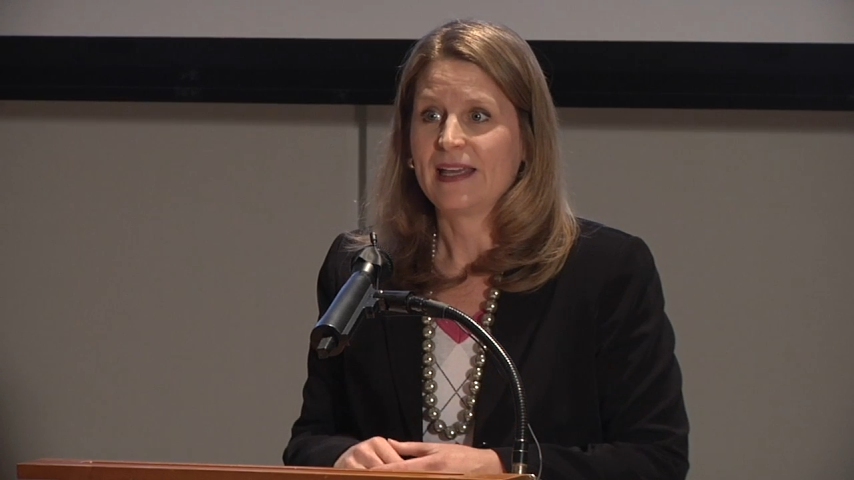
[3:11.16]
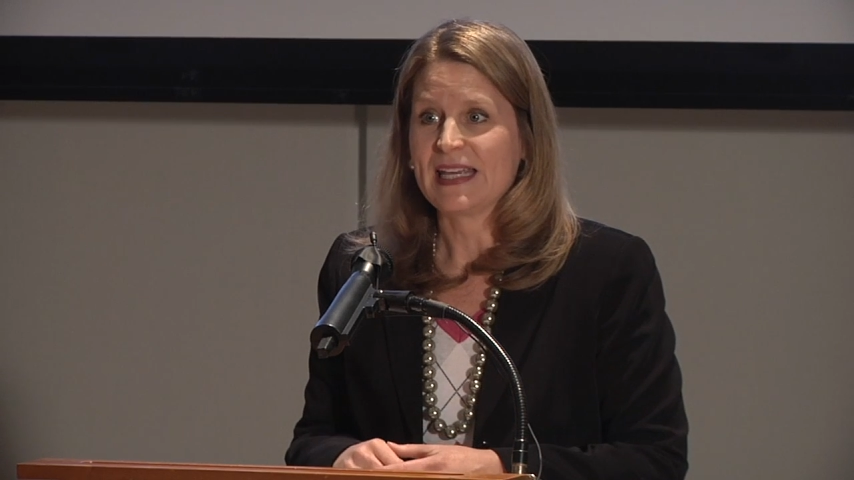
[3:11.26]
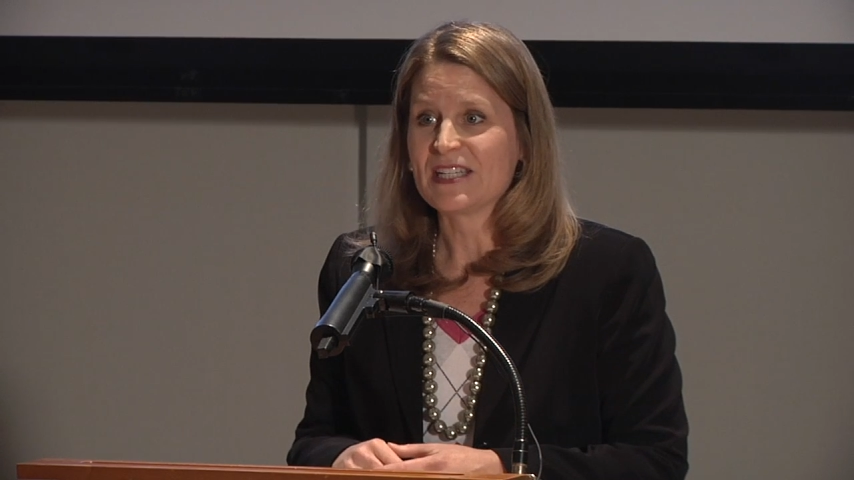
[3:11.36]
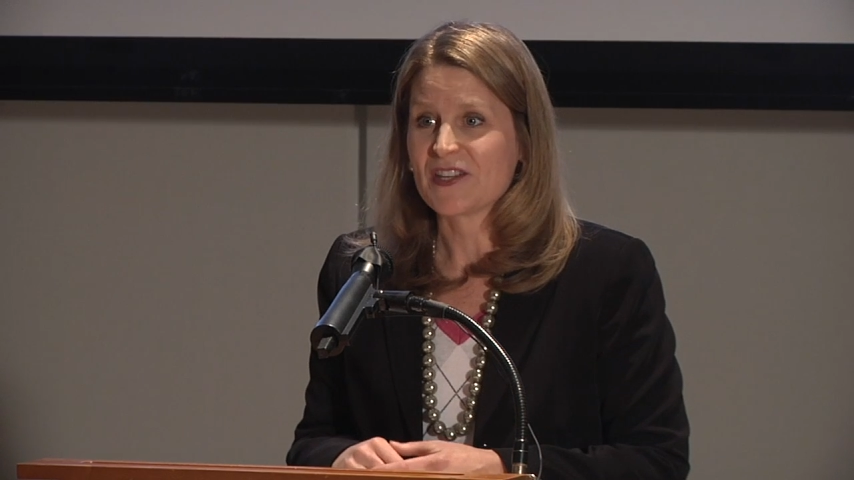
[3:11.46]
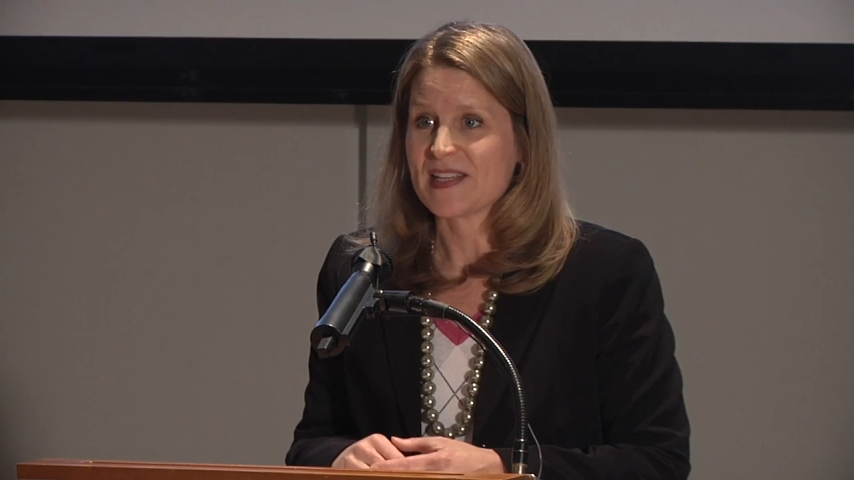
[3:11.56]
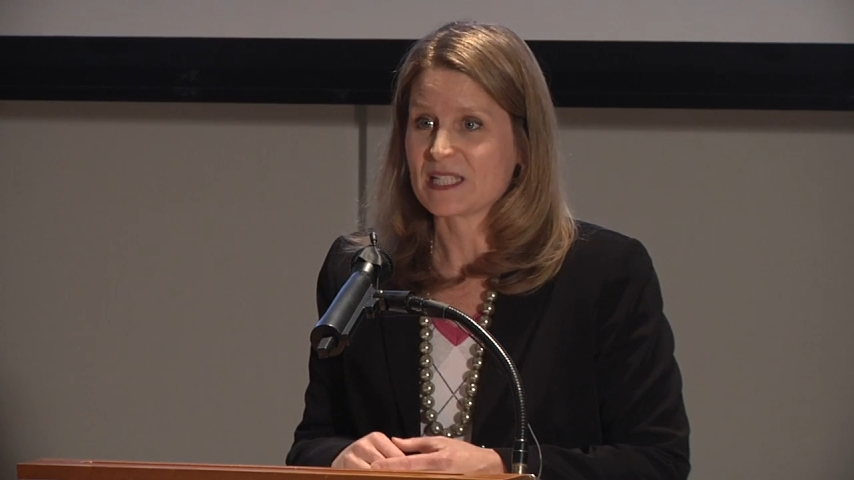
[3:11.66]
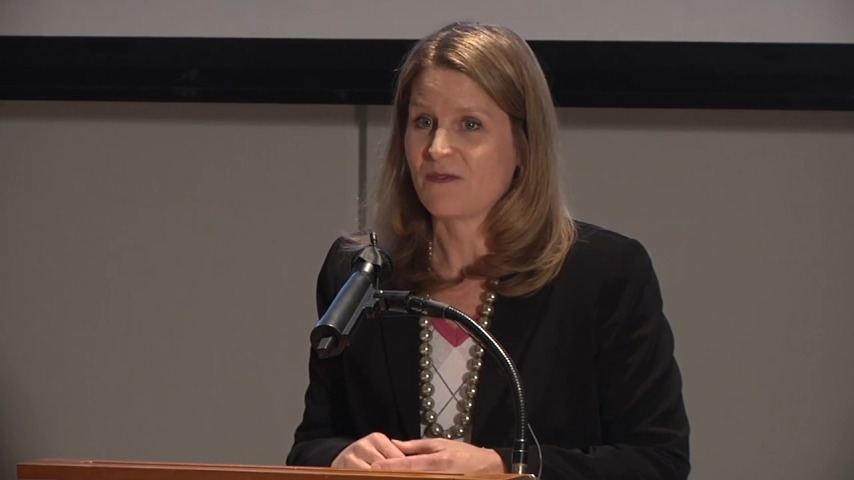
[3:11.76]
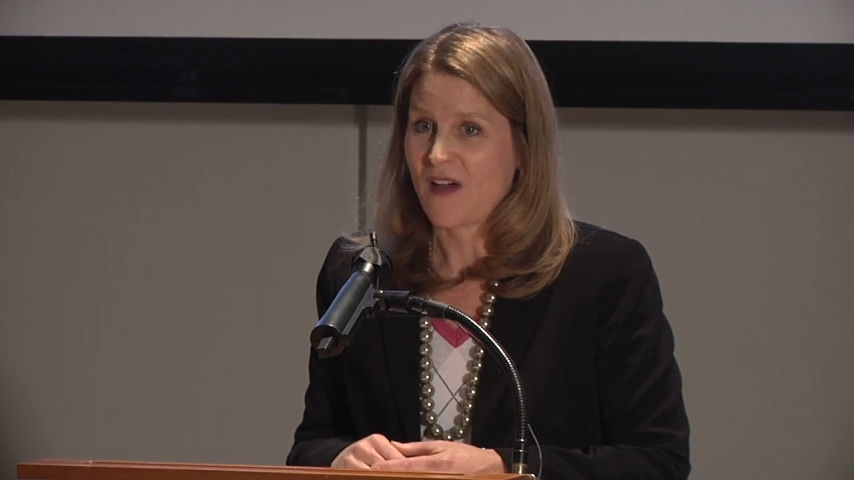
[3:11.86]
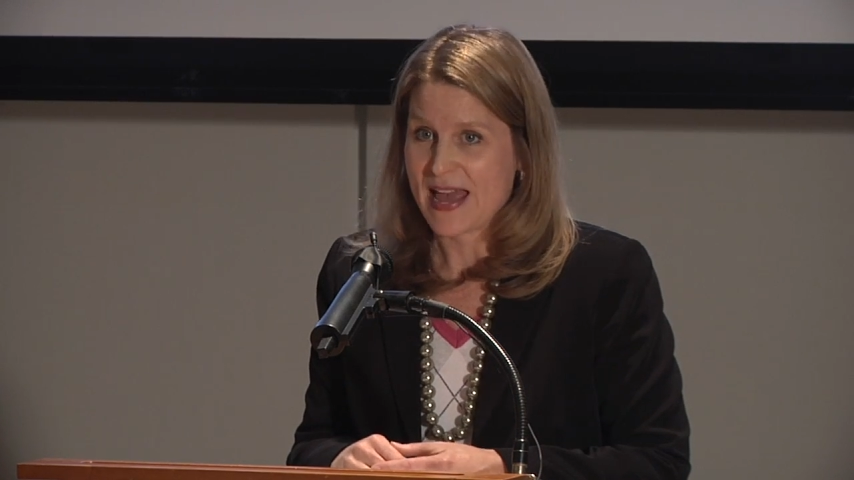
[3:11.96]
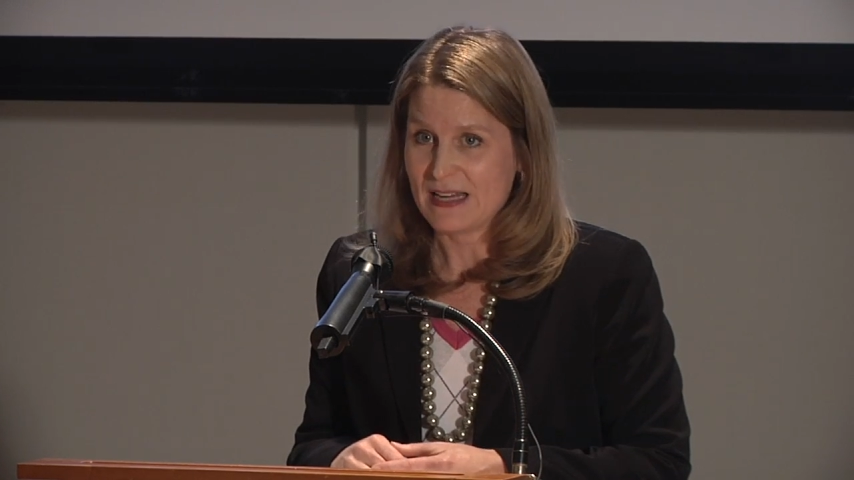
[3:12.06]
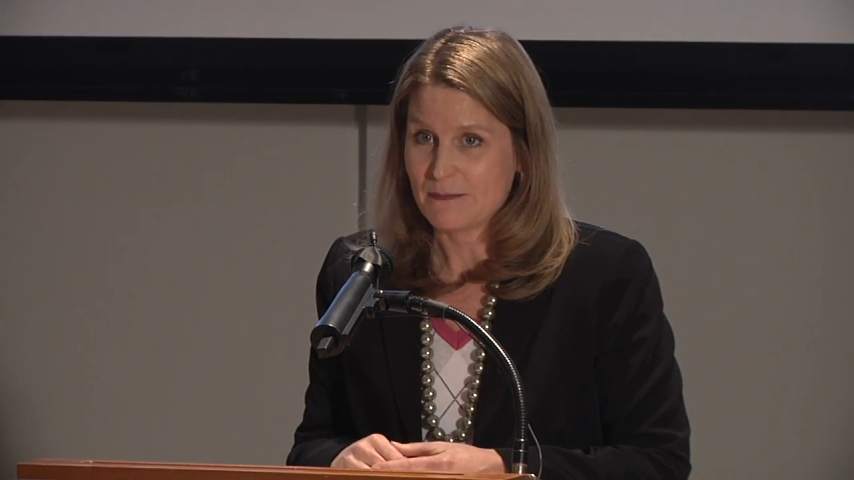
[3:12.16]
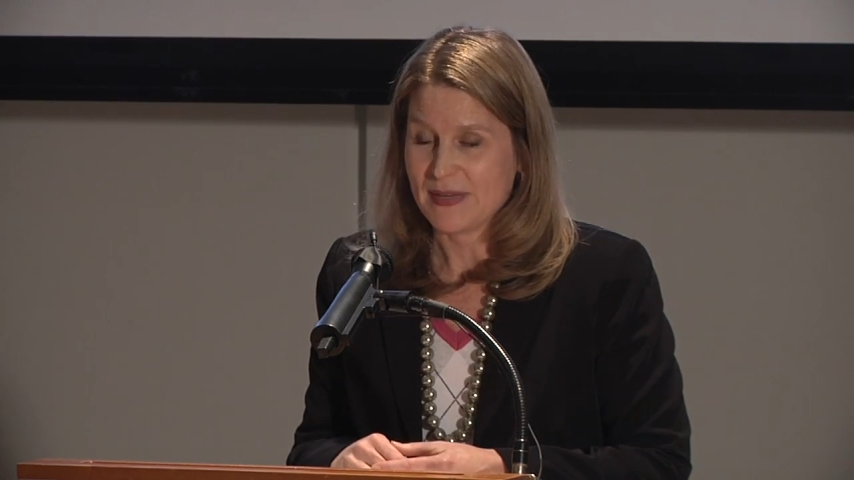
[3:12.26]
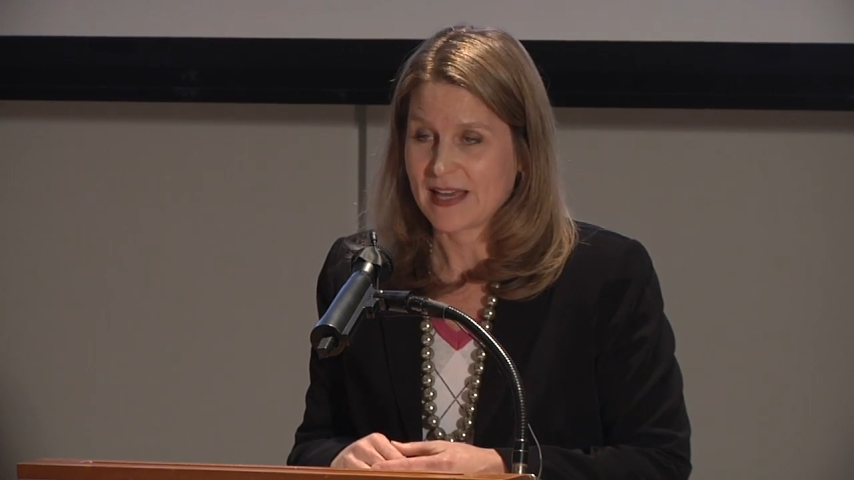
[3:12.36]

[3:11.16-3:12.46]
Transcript: into this fight,